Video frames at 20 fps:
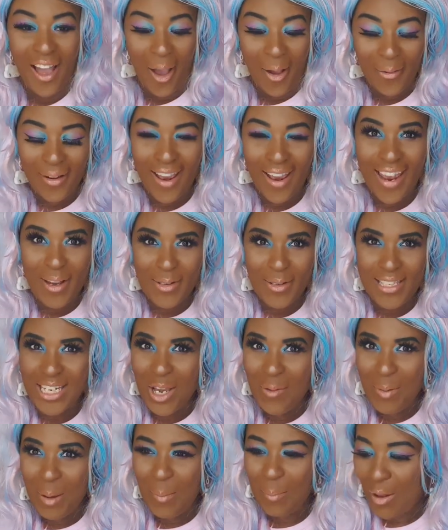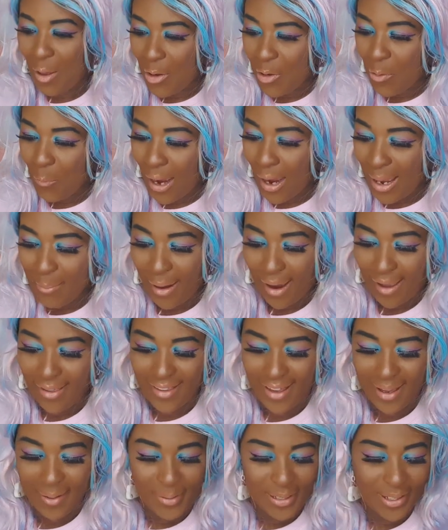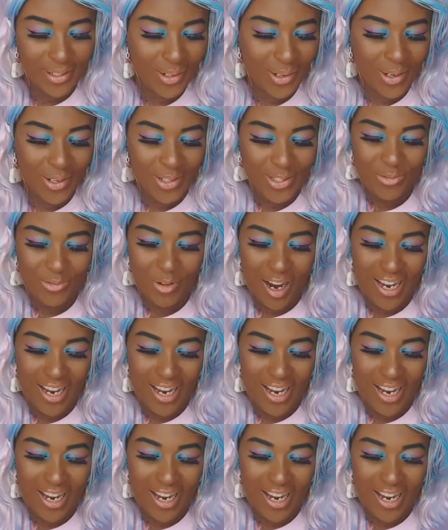Okay, I was a little bit blown away by that. My gosh.